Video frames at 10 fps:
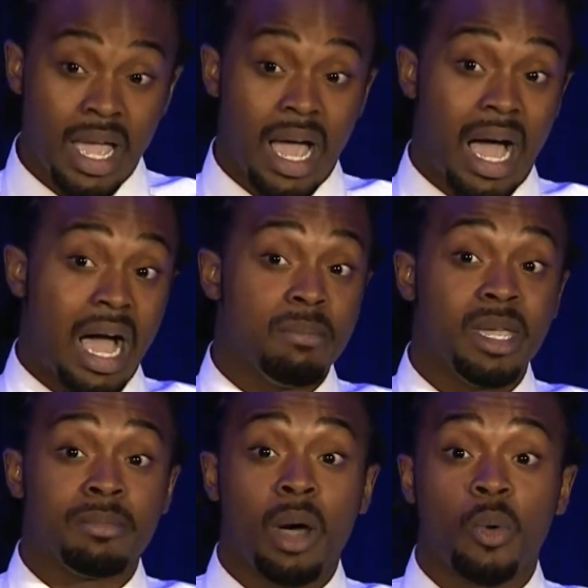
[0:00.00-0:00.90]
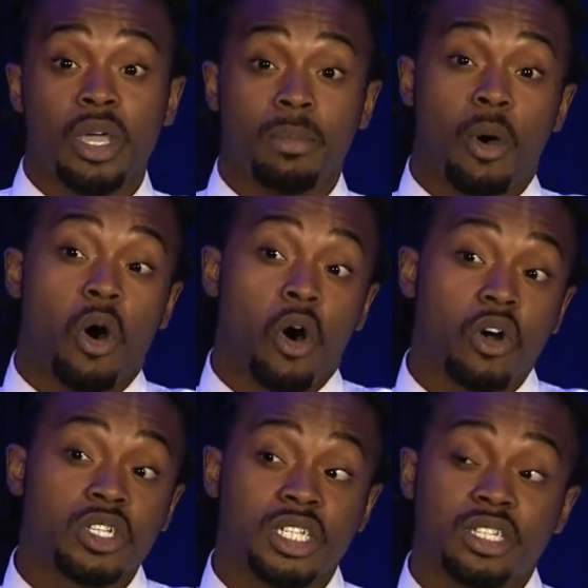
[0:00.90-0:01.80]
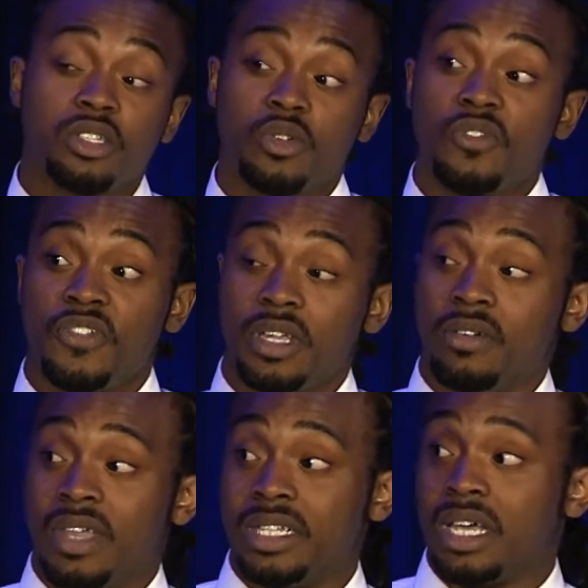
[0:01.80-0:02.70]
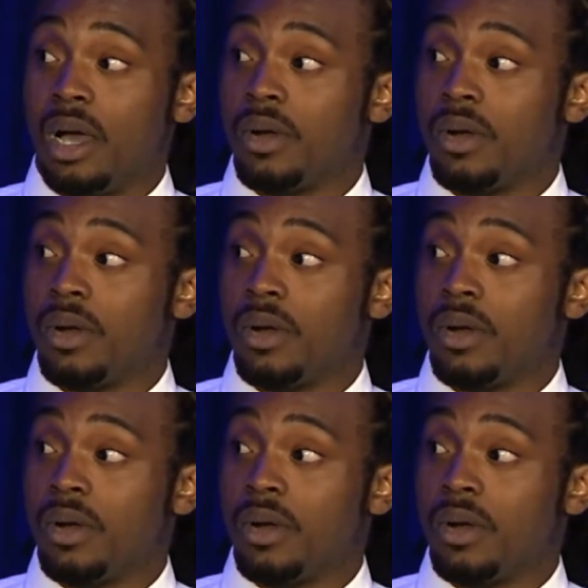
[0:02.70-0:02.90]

I made my way up all 62 feet of that tower.